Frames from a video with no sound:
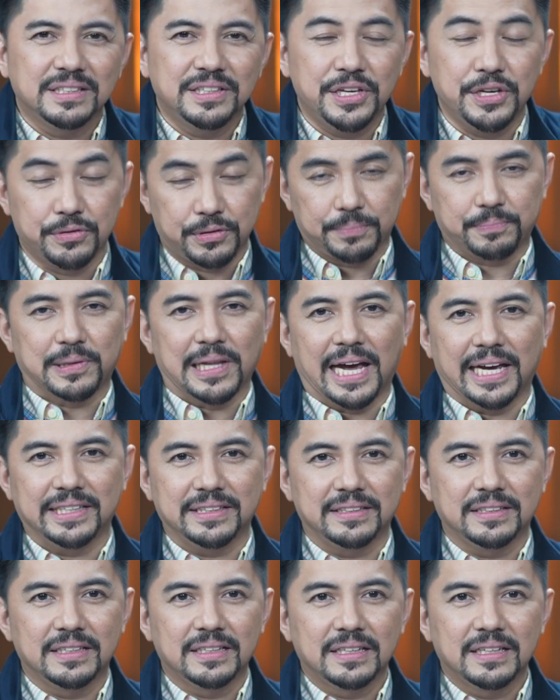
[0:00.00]
He replied,
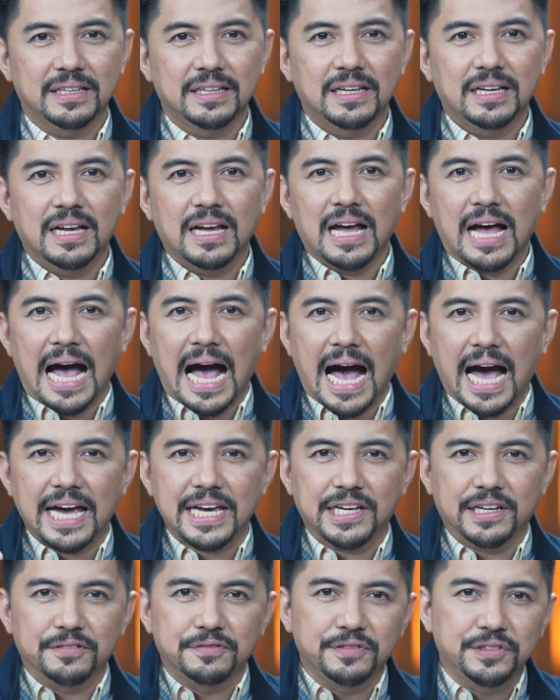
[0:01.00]

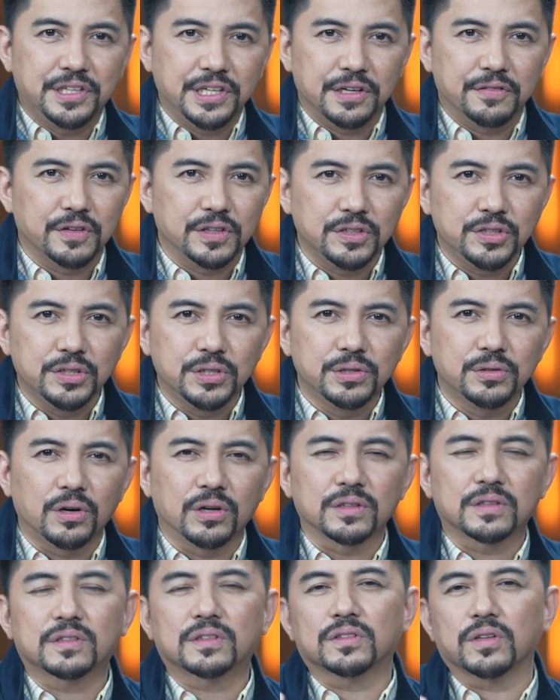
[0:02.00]
"I have given you
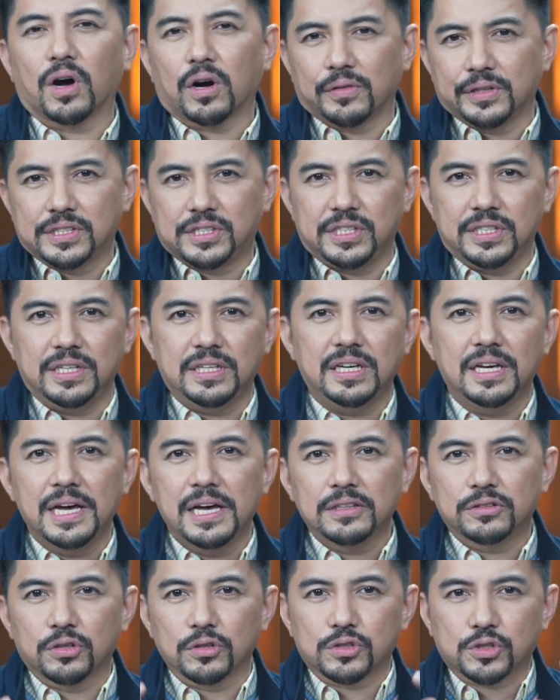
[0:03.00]
authority
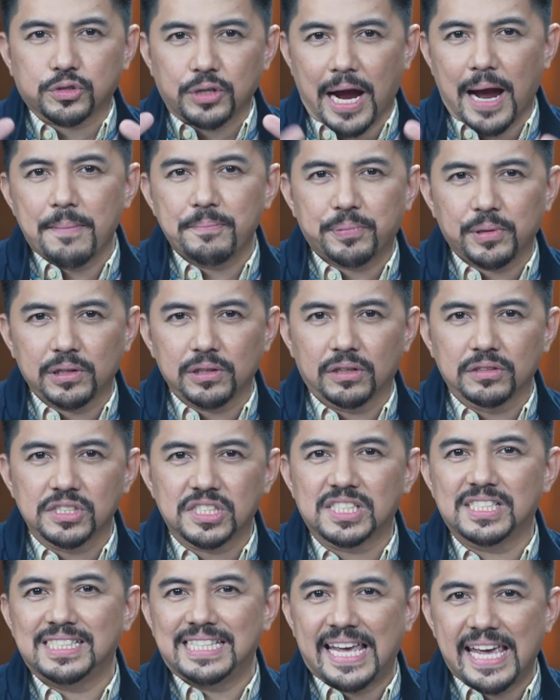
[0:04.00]
to trample on
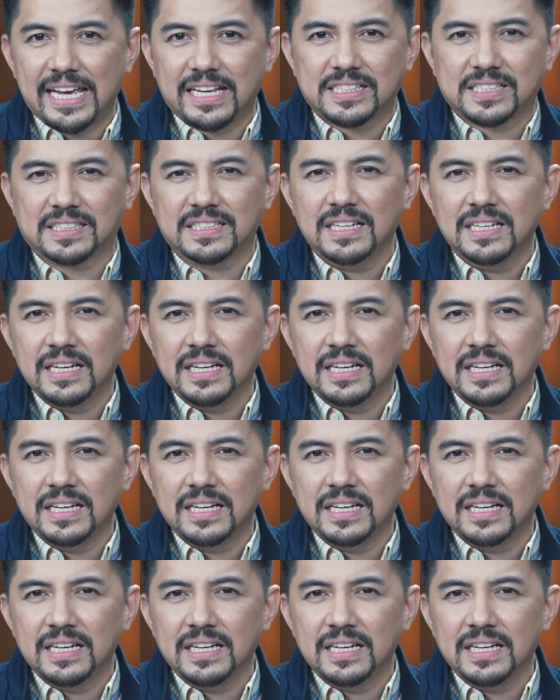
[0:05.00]
snakes